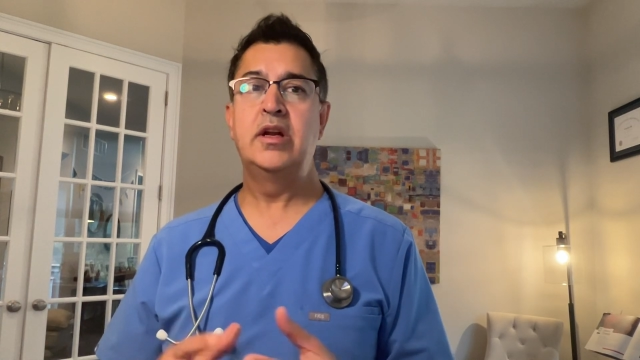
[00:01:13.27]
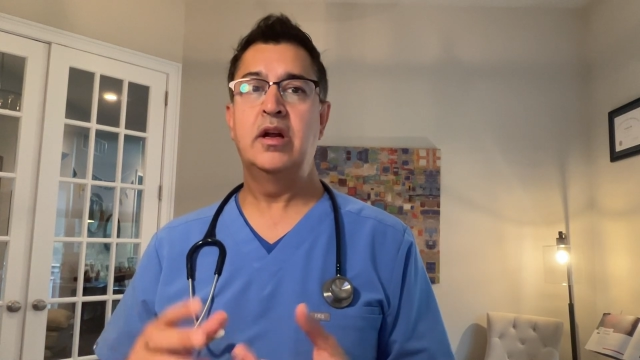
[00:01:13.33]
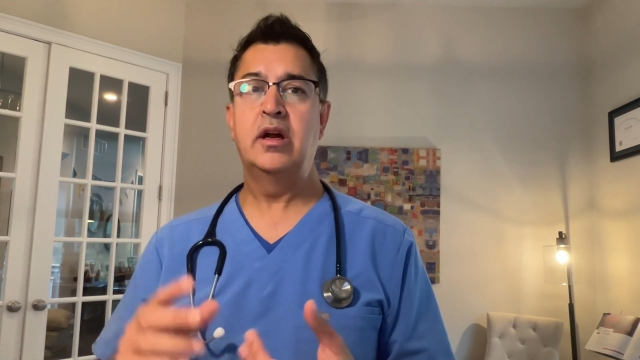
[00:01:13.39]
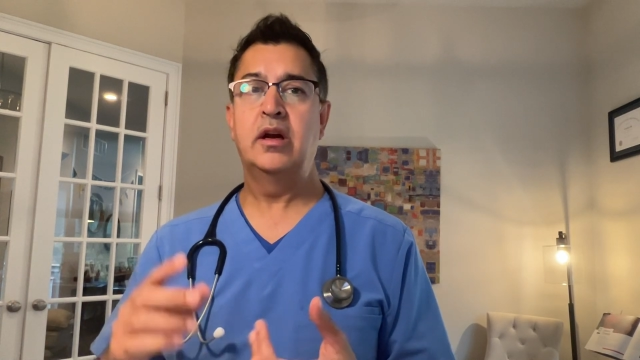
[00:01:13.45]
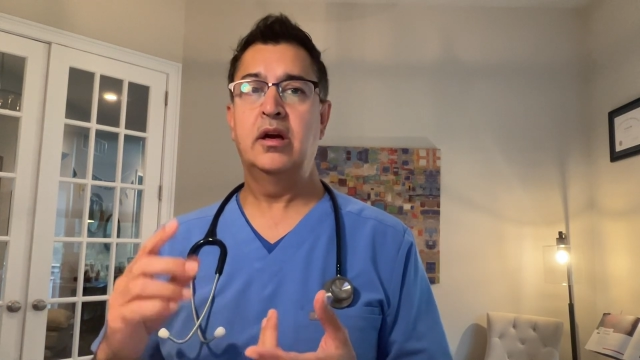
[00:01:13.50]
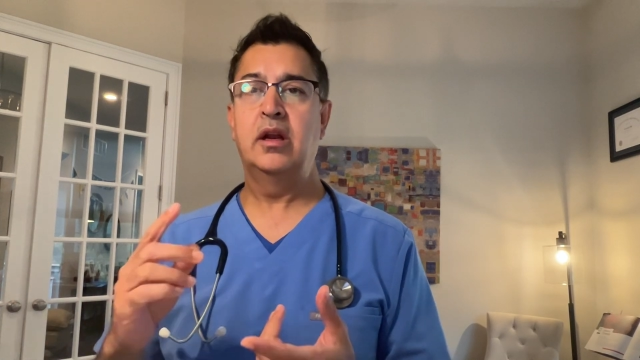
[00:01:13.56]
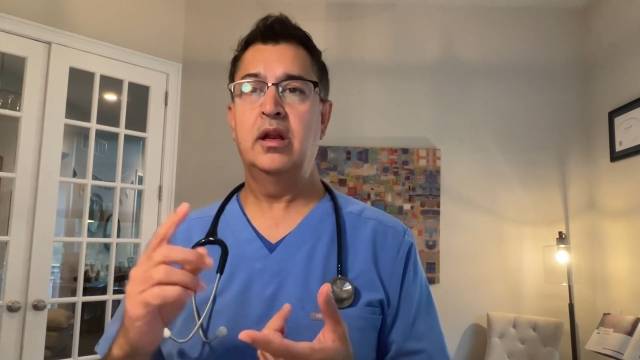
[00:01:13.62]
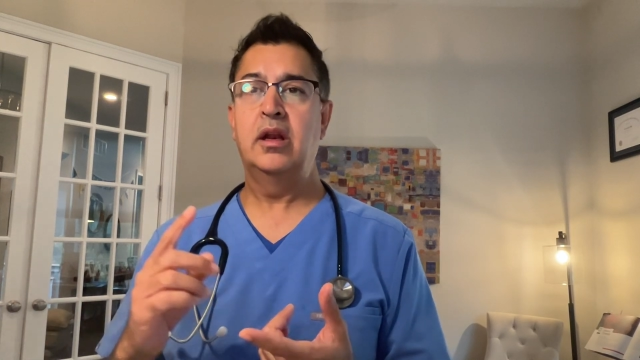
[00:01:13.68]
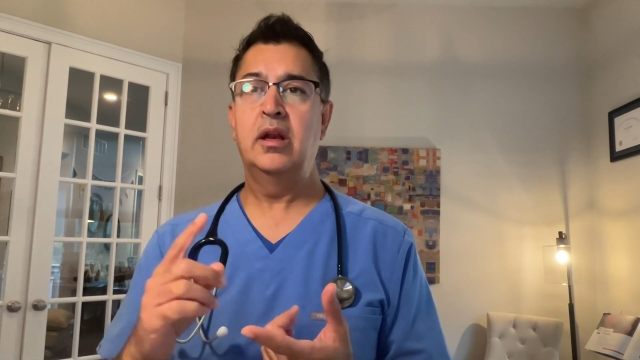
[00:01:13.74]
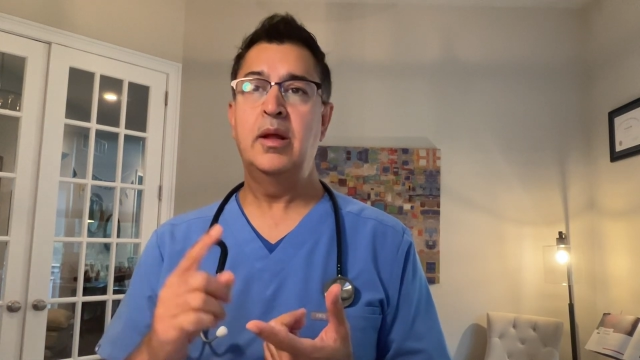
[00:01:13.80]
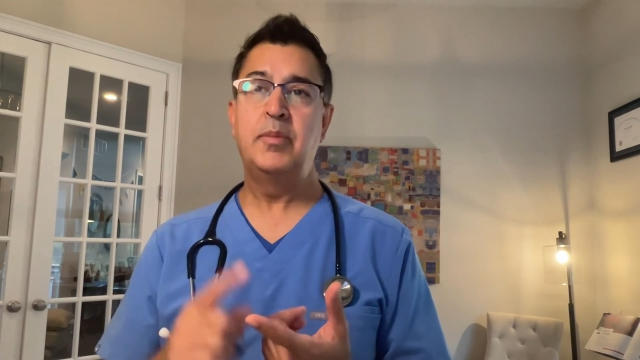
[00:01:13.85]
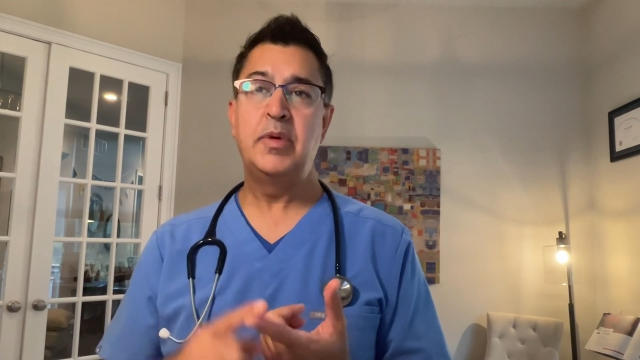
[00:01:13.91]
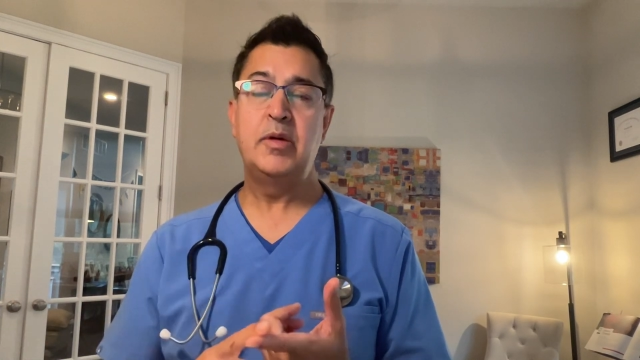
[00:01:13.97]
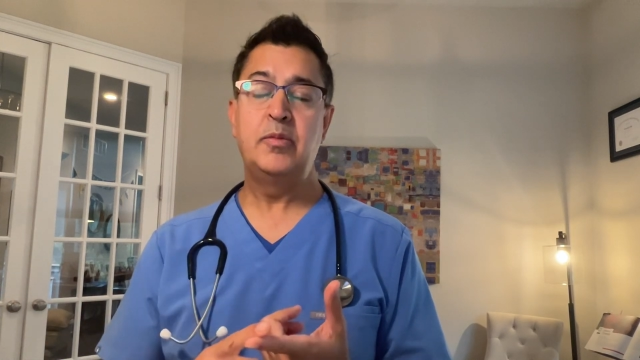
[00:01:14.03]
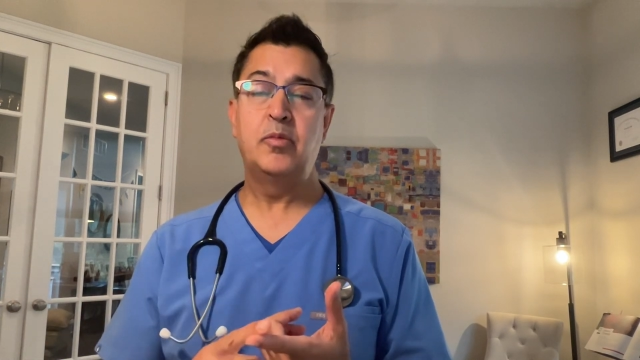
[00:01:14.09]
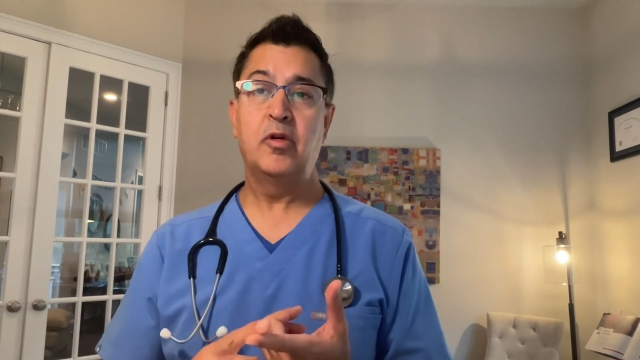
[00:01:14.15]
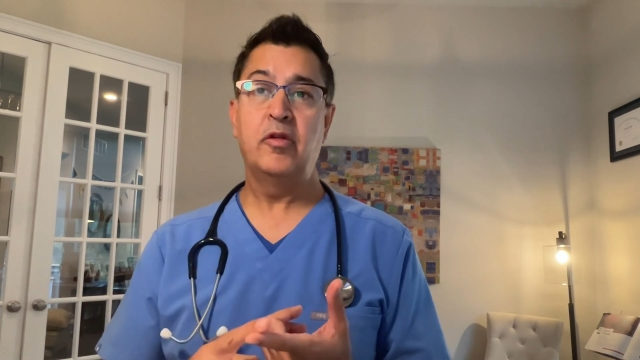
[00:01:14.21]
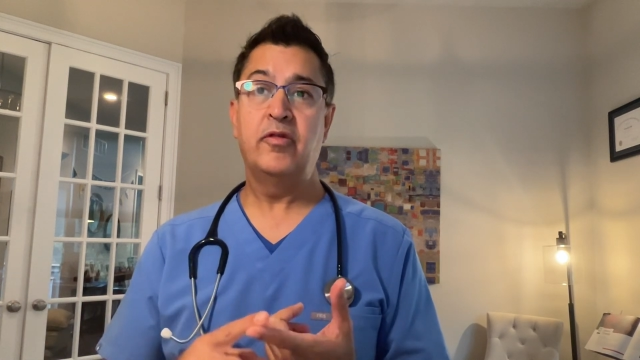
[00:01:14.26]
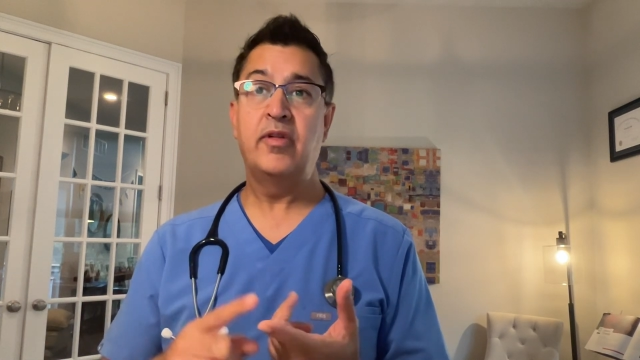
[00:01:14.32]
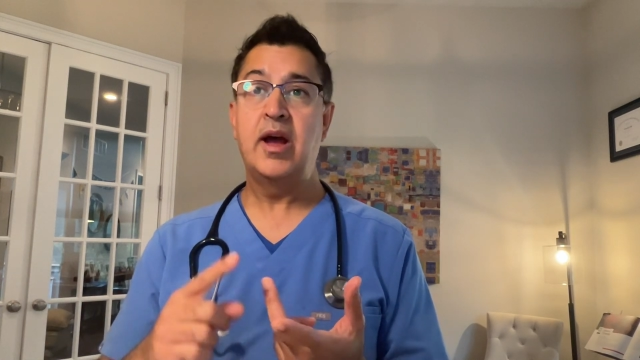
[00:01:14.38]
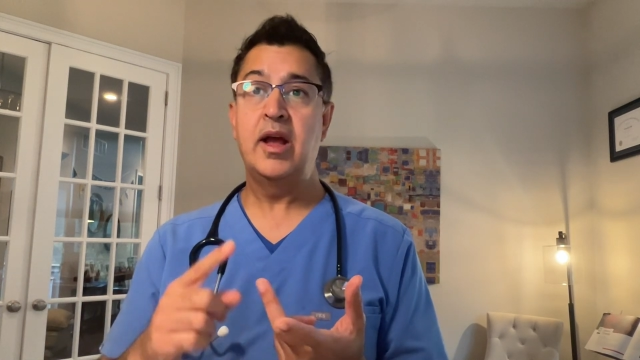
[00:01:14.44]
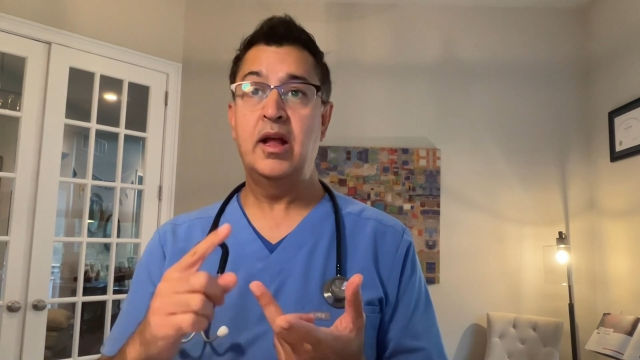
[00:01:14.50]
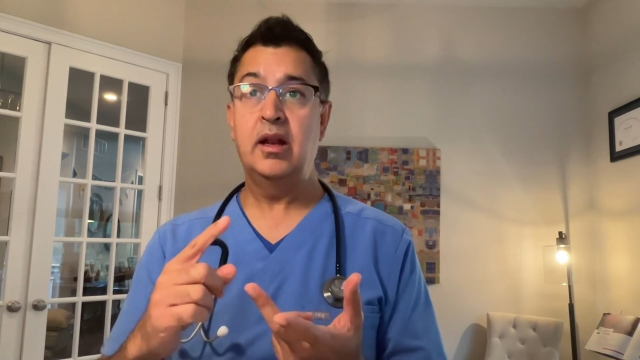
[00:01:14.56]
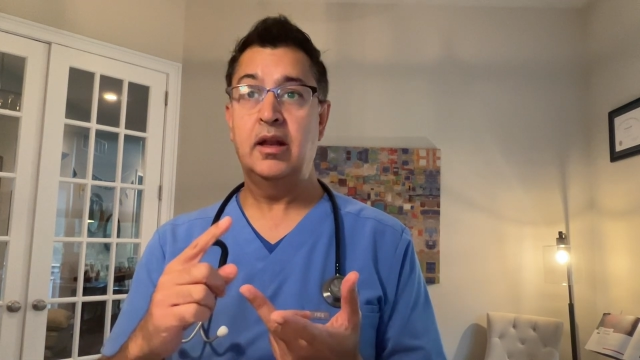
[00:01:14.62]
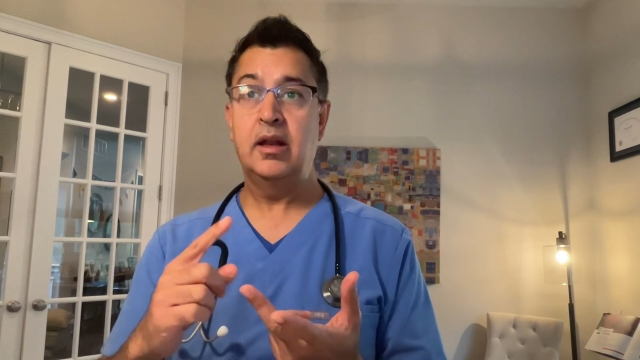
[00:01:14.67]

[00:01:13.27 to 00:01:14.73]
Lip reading: her lipid profile,